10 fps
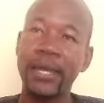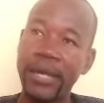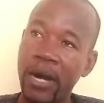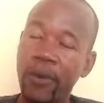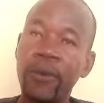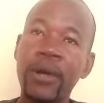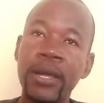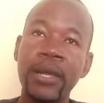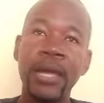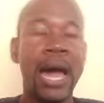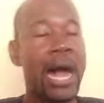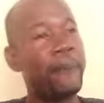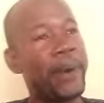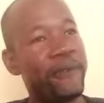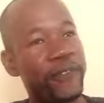Now,
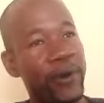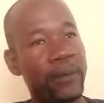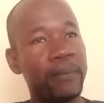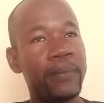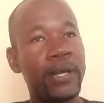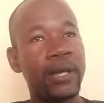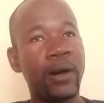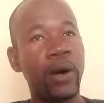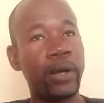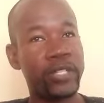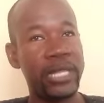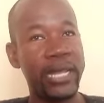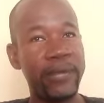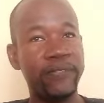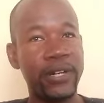apart from
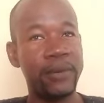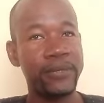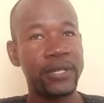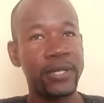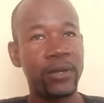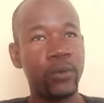auxiliary verbs,